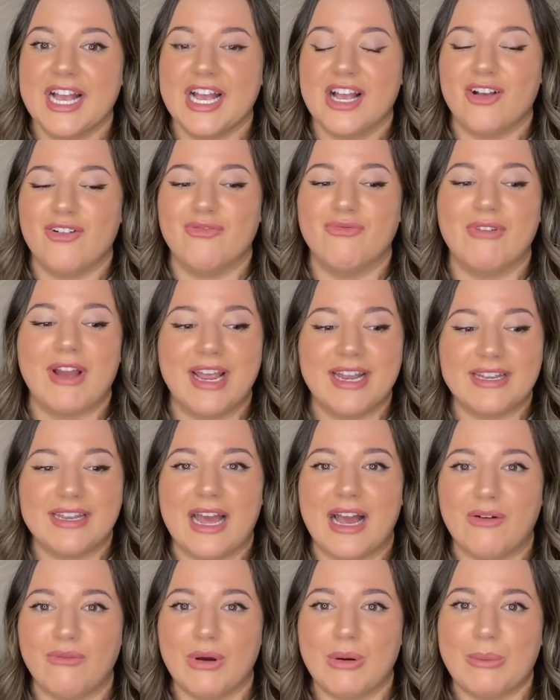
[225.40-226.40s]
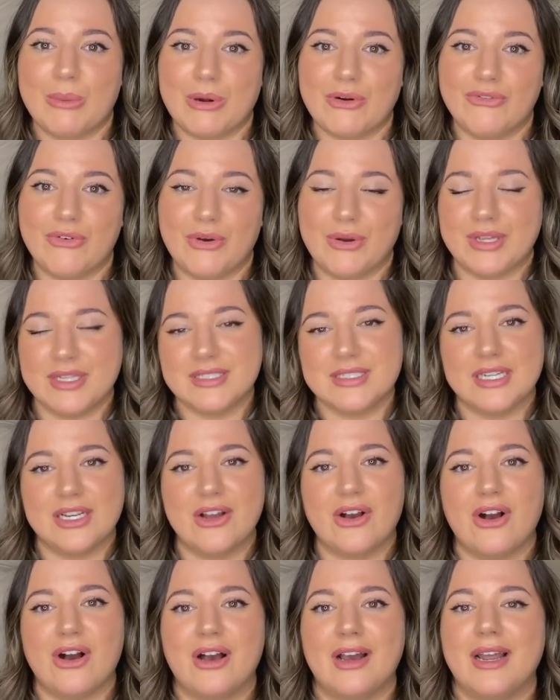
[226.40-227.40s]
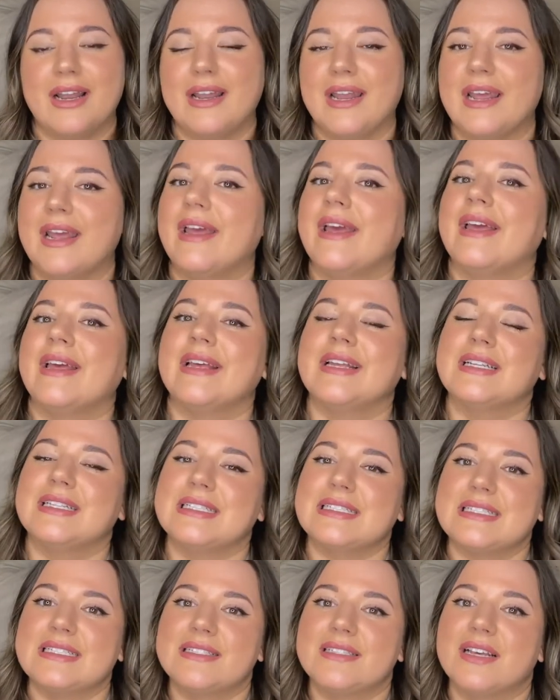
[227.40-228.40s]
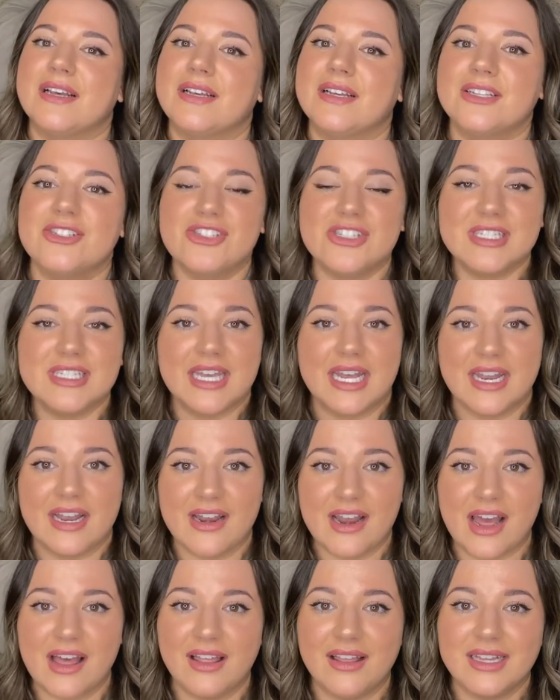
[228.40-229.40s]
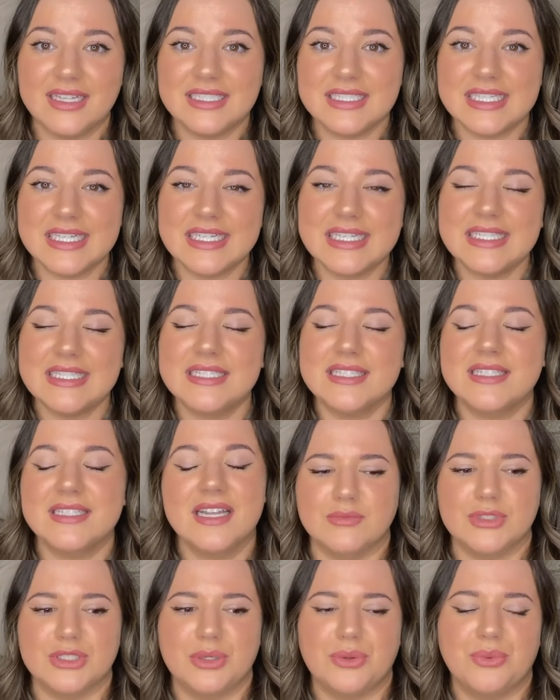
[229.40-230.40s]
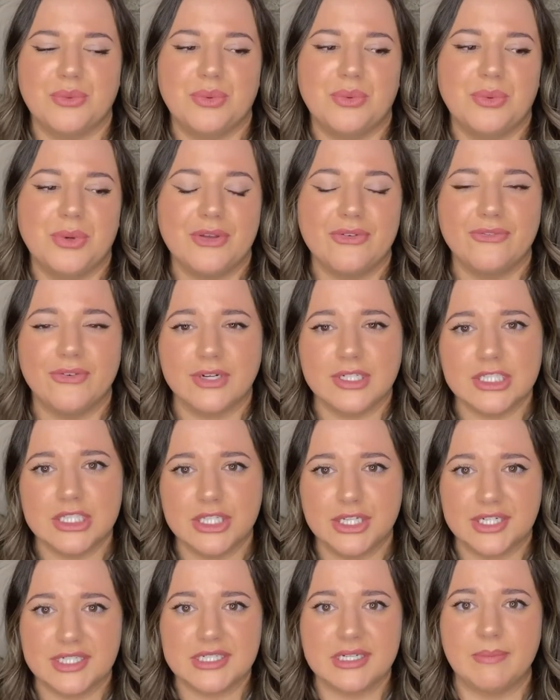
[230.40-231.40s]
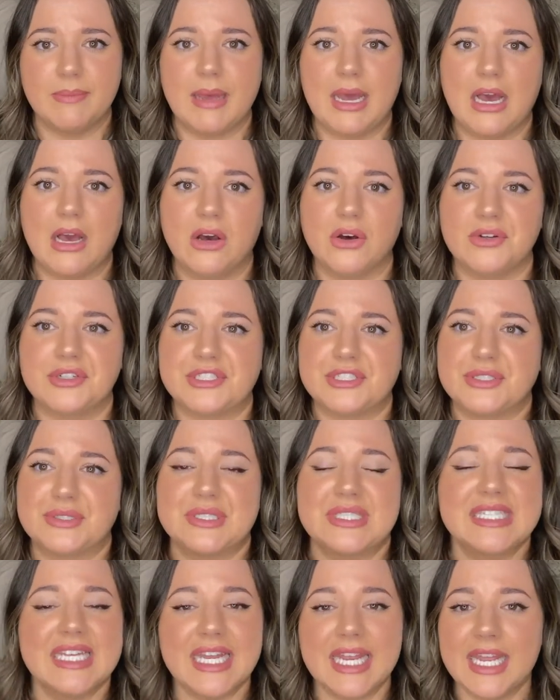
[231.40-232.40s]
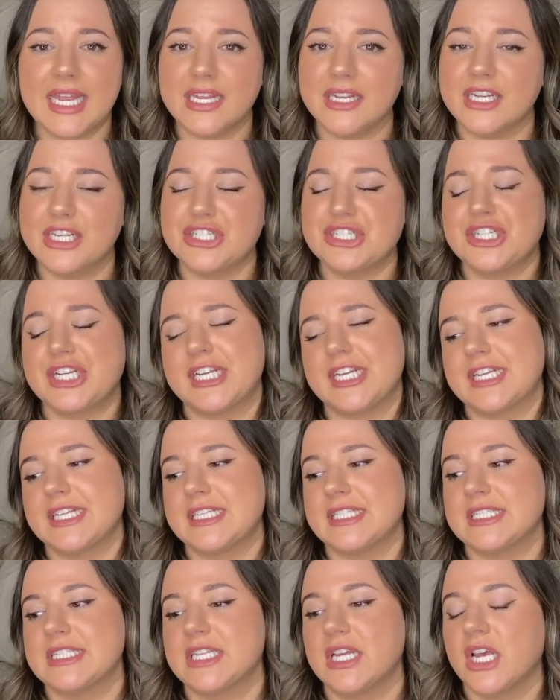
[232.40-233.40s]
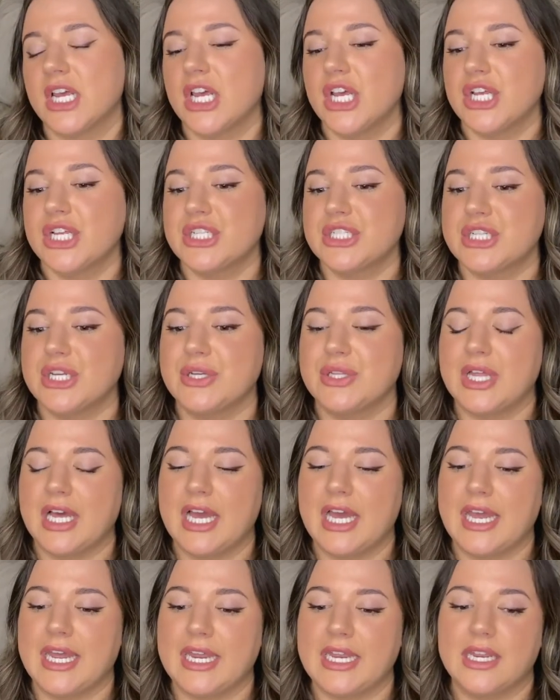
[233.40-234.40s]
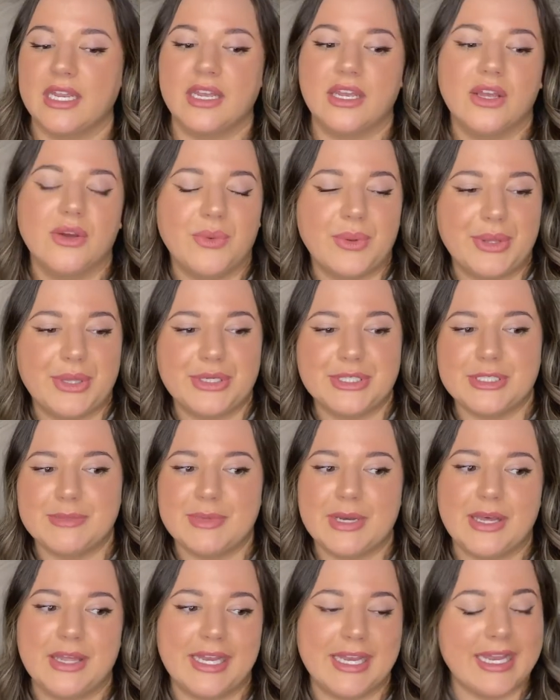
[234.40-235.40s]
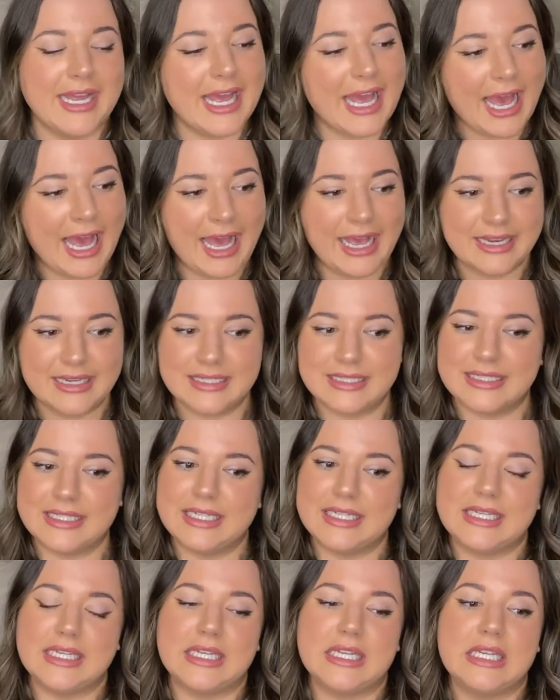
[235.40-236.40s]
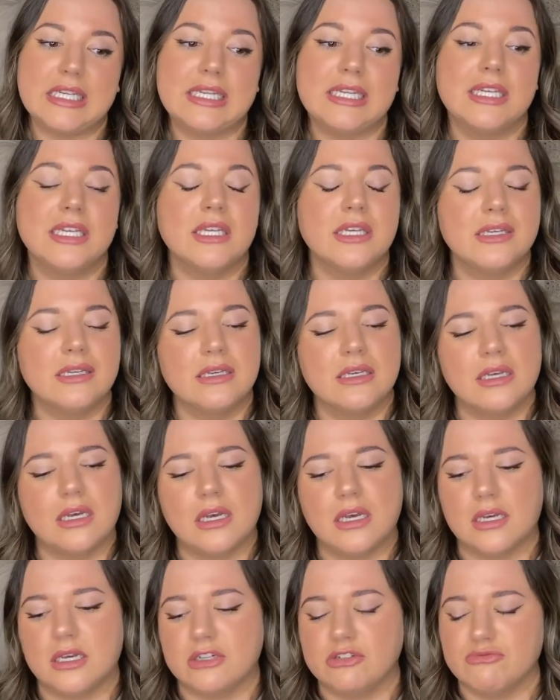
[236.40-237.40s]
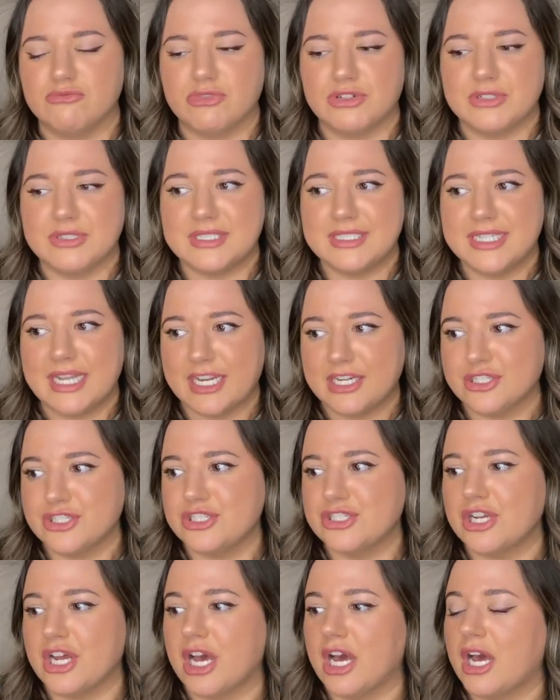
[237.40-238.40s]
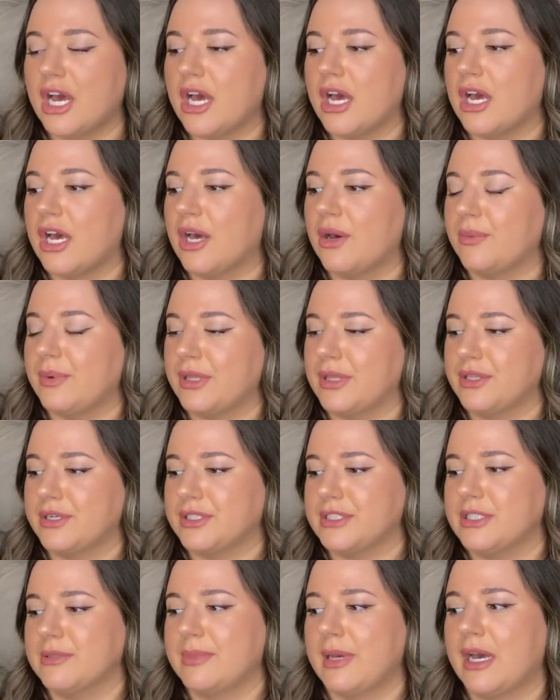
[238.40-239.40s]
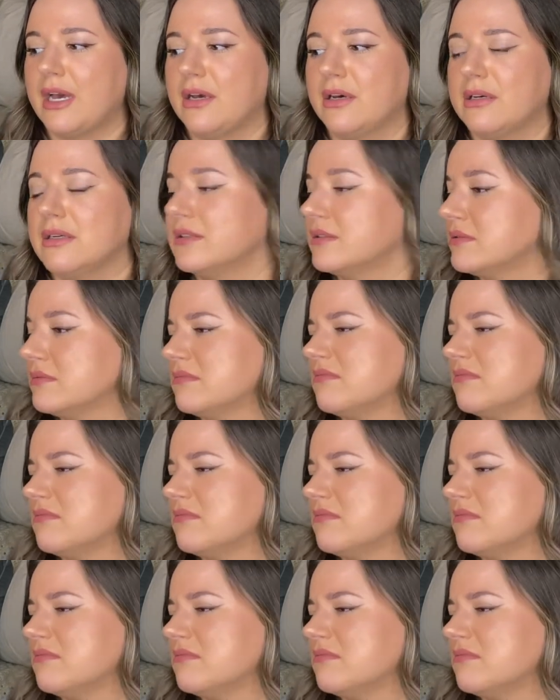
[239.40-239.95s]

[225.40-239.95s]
right now what we're focusing on is skin analysis. So we first learned about, you know, skin conditions. So like we learned about like acne, um, rosacea. We learned about